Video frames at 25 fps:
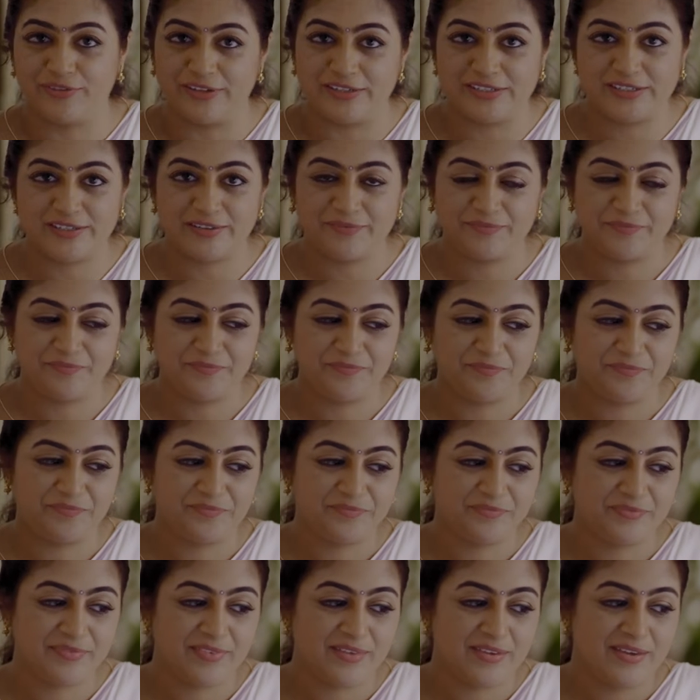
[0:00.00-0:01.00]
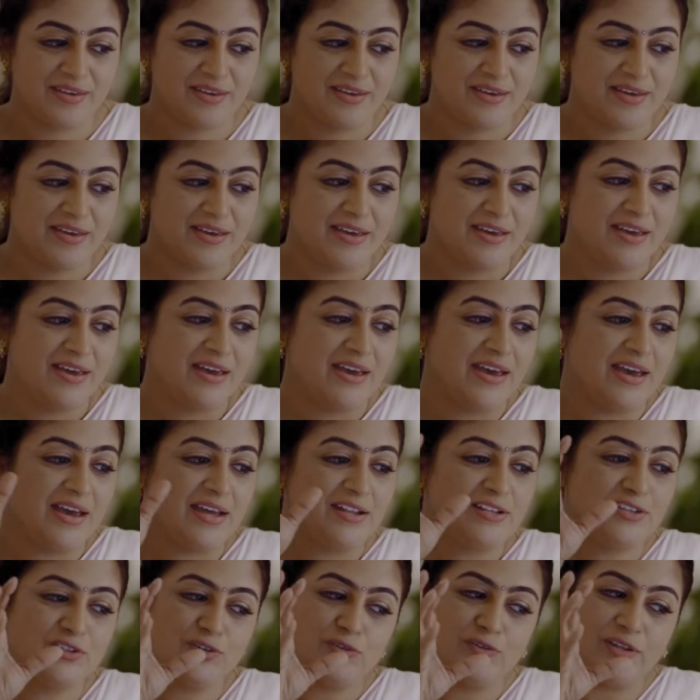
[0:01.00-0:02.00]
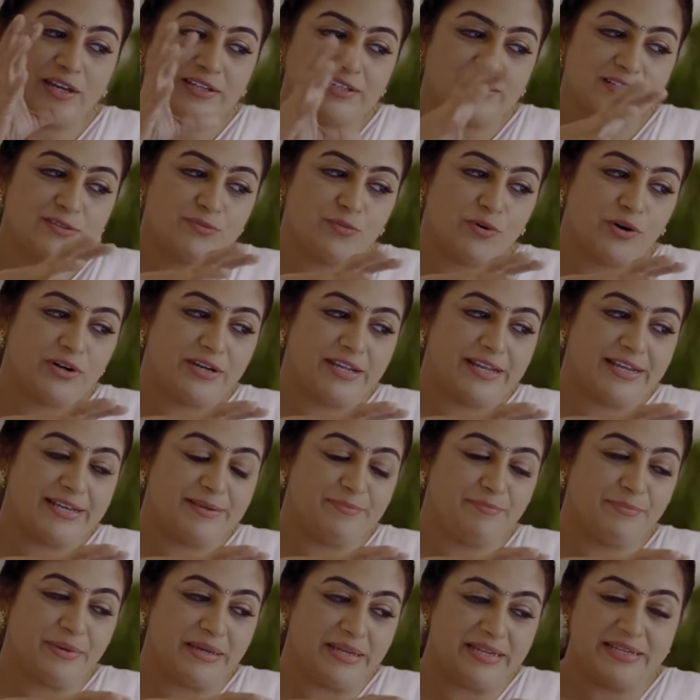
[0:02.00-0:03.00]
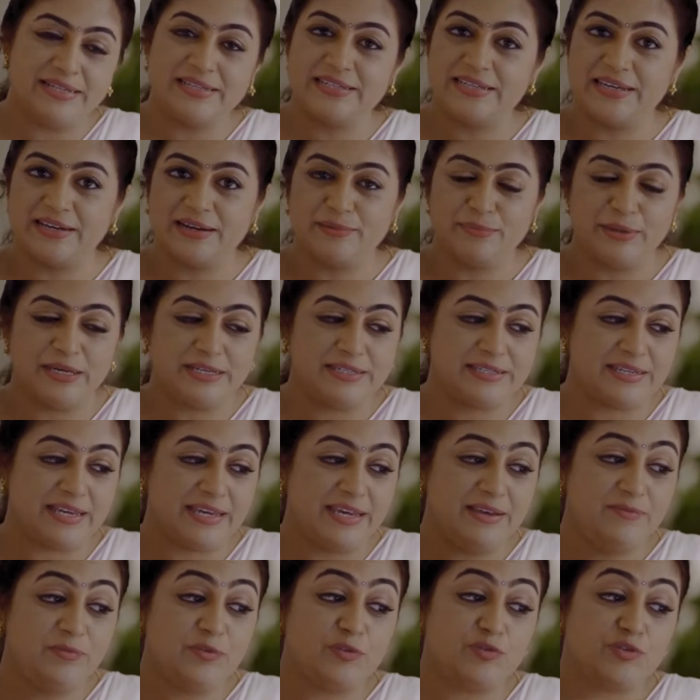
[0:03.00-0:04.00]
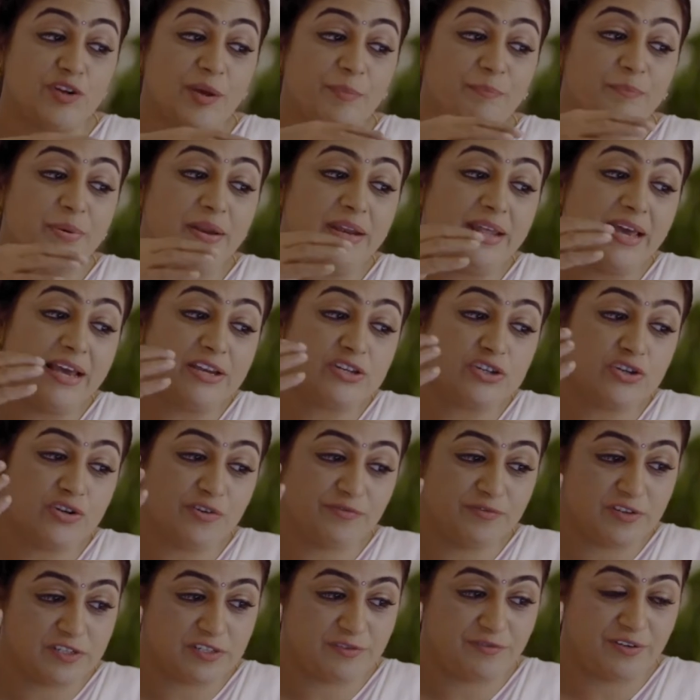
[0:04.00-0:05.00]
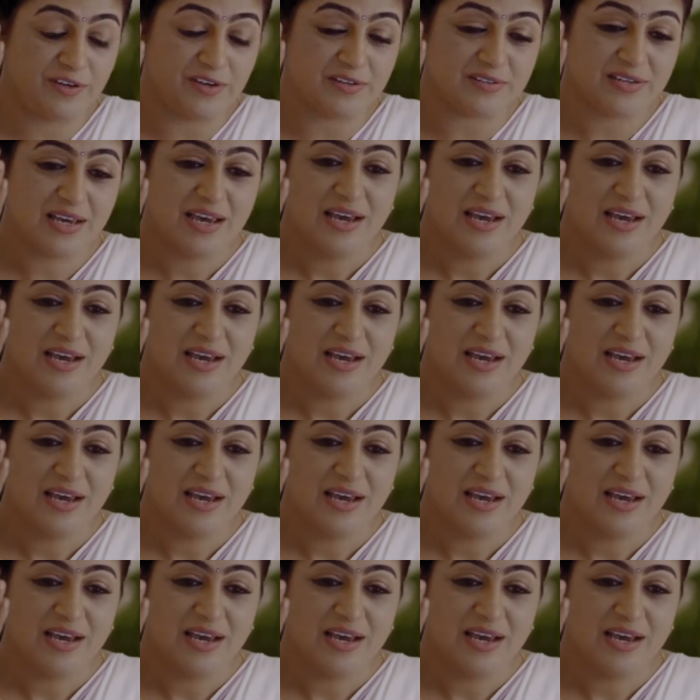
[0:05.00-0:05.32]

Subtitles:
it. And so that is what he means here by saying the trepidation of the spheres.